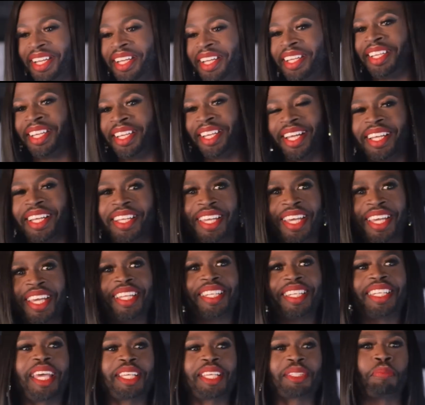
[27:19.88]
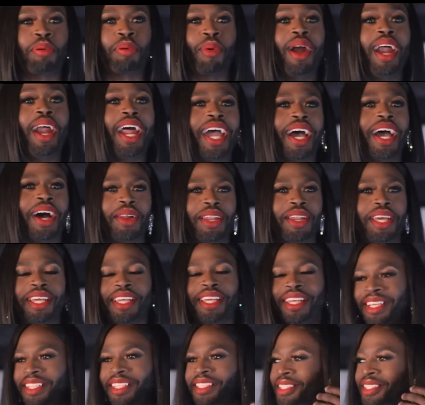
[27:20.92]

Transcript: Doniva had reservations about coming